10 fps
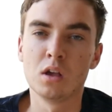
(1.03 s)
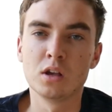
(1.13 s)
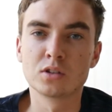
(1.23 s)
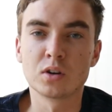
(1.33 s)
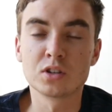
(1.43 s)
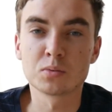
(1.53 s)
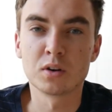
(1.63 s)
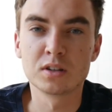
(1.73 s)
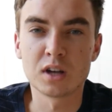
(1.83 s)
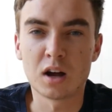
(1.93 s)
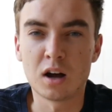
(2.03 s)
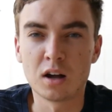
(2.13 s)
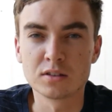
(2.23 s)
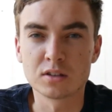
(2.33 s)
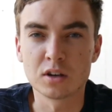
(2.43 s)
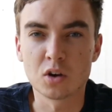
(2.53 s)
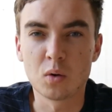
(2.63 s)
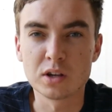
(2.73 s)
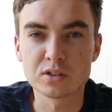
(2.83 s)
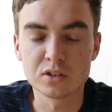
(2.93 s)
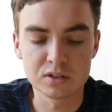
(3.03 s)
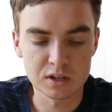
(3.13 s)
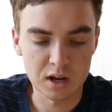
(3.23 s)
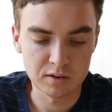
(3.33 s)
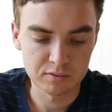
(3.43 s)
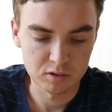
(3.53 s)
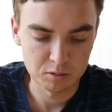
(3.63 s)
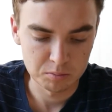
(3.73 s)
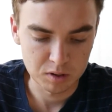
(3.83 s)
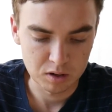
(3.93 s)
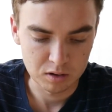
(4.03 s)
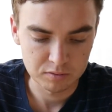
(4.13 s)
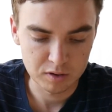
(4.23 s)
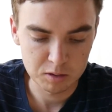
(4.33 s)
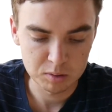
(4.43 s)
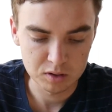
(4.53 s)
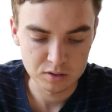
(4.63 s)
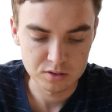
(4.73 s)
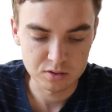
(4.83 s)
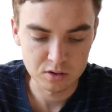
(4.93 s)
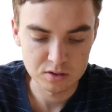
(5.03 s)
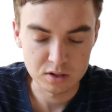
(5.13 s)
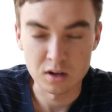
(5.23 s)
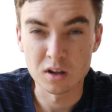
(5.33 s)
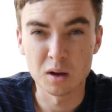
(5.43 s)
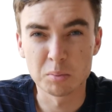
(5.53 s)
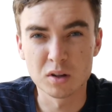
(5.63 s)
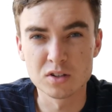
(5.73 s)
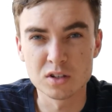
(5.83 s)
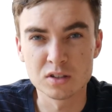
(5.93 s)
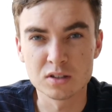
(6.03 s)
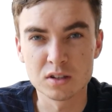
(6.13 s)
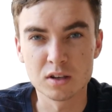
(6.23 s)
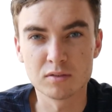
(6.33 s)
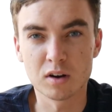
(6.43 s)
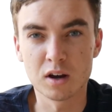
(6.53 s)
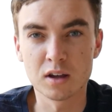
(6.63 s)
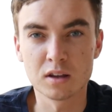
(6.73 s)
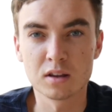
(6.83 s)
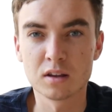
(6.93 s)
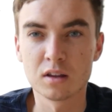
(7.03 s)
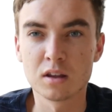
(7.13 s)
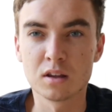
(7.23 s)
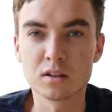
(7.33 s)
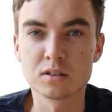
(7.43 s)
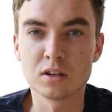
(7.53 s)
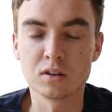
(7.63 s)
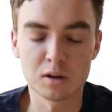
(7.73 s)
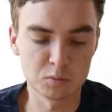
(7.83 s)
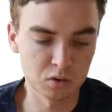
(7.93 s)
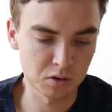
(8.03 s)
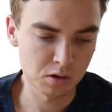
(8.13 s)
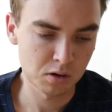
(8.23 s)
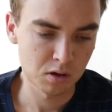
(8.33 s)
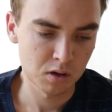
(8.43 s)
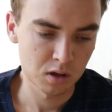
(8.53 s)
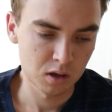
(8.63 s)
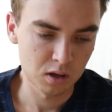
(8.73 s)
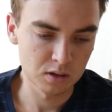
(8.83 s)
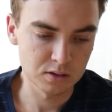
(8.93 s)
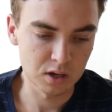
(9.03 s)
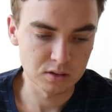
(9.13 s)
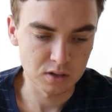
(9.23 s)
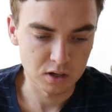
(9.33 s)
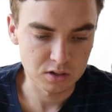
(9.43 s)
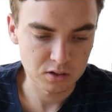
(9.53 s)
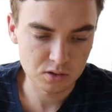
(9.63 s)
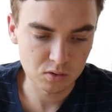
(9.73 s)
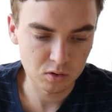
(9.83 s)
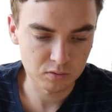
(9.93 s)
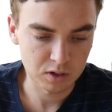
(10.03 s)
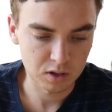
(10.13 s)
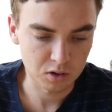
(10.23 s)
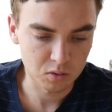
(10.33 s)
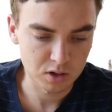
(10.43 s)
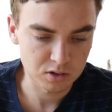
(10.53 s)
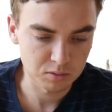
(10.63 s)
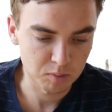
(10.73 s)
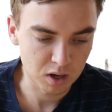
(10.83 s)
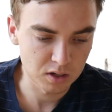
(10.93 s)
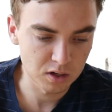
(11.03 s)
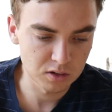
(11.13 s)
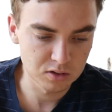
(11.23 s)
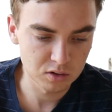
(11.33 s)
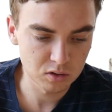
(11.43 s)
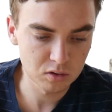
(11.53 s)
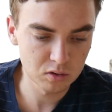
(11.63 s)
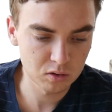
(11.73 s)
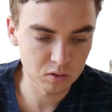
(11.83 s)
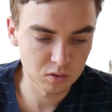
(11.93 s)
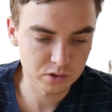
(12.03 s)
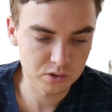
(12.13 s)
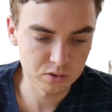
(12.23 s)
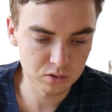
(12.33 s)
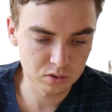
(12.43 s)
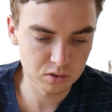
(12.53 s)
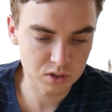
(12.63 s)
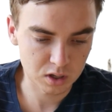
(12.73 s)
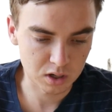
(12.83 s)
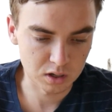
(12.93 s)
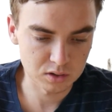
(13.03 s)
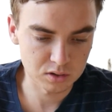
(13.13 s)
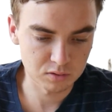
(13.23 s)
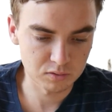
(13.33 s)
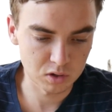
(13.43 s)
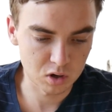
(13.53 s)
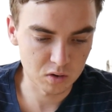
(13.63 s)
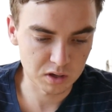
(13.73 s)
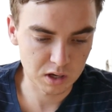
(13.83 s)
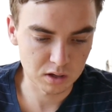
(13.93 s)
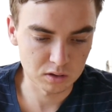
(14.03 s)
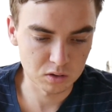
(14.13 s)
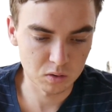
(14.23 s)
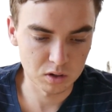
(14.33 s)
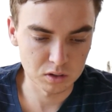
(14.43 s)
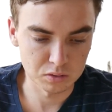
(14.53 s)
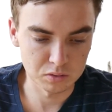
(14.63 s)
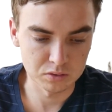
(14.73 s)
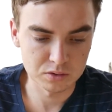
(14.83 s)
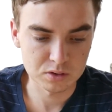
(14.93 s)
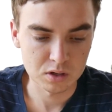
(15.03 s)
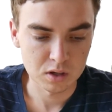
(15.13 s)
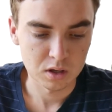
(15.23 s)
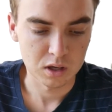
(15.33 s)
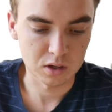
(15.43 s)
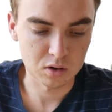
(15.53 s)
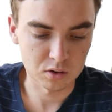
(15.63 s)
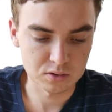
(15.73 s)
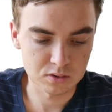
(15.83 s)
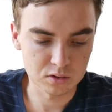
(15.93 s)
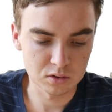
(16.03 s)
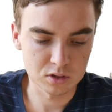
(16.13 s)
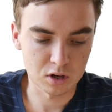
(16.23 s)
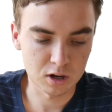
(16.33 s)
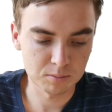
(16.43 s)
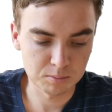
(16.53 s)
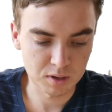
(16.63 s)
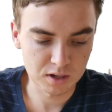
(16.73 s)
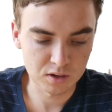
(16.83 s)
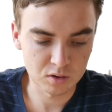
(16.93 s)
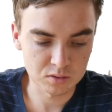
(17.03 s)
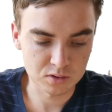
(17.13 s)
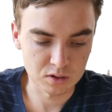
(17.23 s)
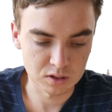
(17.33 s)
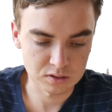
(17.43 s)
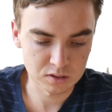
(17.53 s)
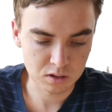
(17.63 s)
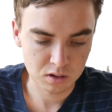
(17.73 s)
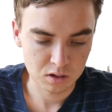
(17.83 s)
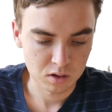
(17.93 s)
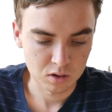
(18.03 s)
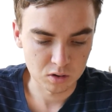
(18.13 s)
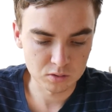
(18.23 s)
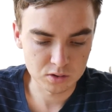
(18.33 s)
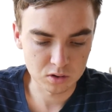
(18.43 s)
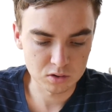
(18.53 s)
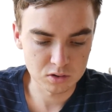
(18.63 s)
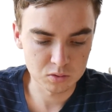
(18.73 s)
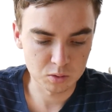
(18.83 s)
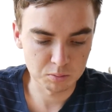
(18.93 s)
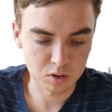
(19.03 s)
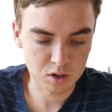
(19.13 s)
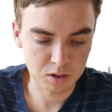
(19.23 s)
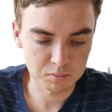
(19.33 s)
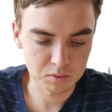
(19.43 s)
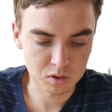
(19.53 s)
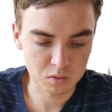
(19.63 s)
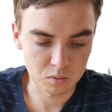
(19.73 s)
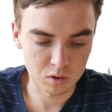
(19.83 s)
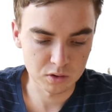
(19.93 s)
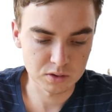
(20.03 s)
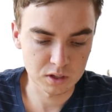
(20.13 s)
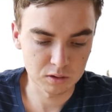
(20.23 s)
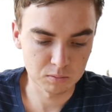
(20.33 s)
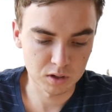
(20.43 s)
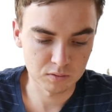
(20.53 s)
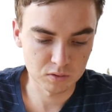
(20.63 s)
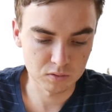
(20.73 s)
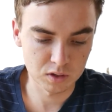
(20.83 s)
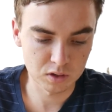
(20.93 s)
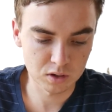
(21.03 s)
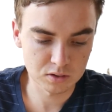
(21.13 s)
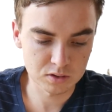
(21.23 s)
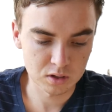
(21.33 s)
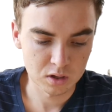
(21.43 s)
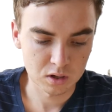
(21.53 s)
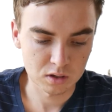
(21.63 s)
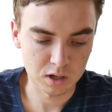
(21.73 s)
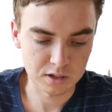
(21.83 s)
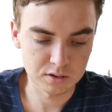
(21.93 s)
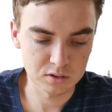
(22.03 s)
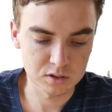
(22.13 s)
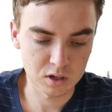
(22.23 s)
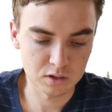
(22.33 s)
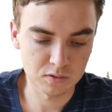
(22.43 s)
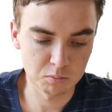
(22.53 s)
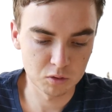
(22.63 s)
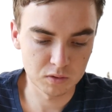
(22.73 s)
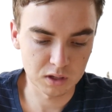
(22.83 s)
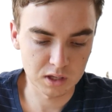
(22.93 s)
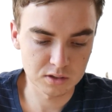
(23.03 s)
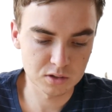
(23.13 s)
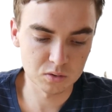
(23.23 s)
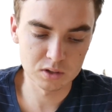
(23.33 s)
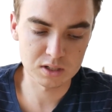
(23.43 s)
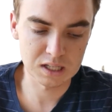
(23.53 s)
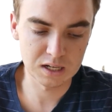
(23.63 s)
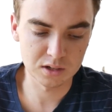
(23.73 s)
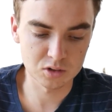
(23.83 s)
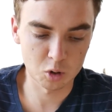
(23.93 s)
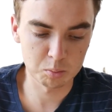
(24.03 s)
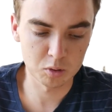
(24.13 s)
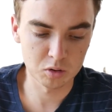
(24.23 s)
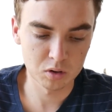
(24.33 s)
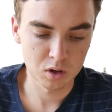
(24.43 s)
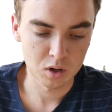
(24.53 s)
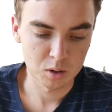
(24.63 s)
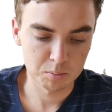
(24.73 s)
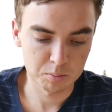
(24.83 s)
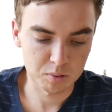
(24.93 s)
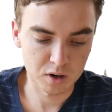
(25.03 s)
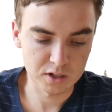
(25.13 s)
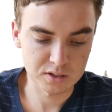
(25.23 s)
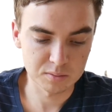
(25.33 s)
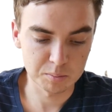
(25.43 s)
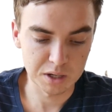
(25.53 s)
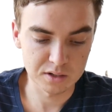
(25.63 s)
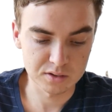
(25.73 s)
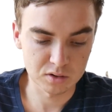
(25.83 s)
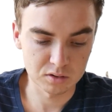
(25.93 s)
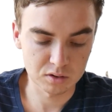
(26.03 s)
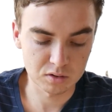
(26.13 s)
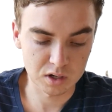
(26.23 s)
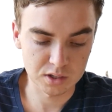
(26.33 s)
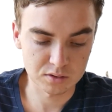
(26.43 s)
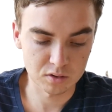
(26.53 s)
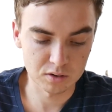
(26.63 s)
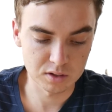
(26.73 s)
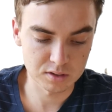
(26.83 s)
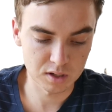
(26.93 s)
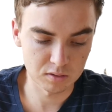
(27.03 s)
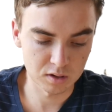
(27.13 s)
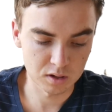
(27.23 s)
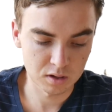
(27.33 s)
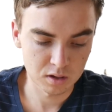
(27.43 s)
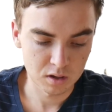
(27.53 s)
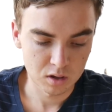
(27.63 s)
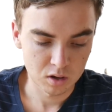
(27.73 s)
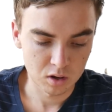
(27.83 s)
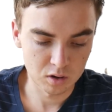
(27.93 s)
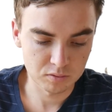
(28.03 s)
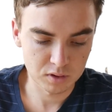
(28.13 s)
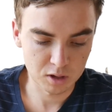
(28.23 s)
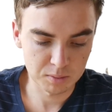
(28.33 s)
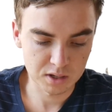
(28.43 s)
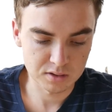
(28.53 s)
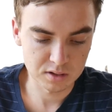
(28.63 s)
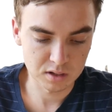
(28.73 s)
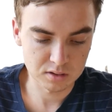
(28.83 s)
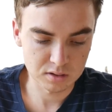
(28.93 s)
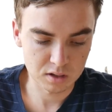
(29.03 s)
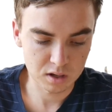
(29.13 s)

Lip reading: So I just wanted to answer a question today from Fabian Sosa. Apologies if I said your name wrong. It says, I just thought of another question, mate. Do you or should you charge for going out and quoting lawns? It costs you time and money also, doesn't it? Also, could you do a mock-up quote in one of your videos? Like, do you charge for moving kids' toys, cleaning dog poo, priced based on grass growth, etc.? Hopefully I made sense.